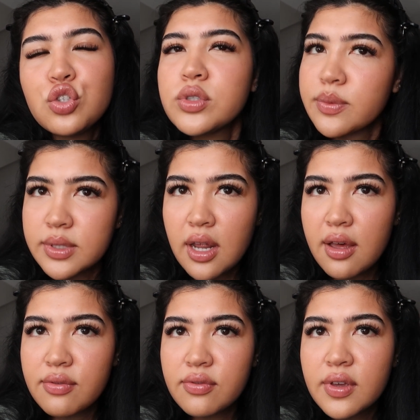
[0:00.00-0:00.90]
do some
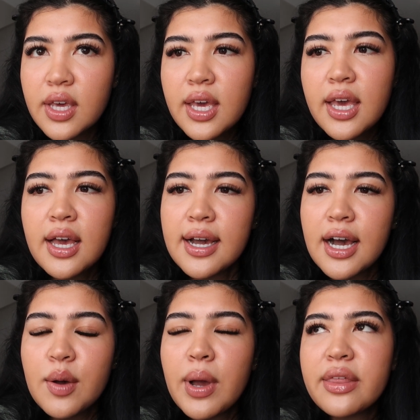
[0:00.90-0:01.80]
stuff. Um,